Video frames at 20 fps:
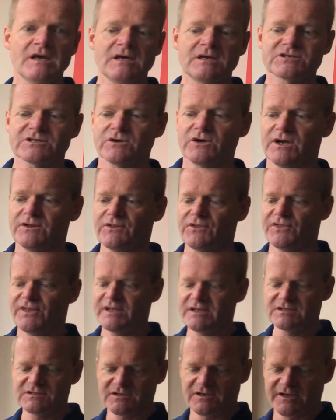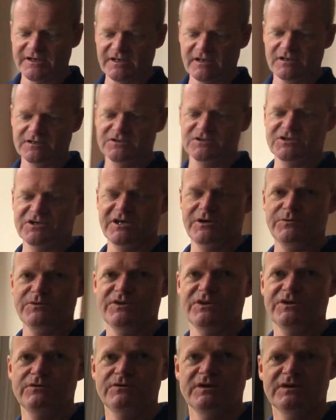So other things that I'd like to share
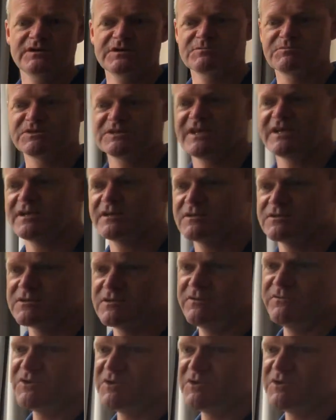with you in this particular service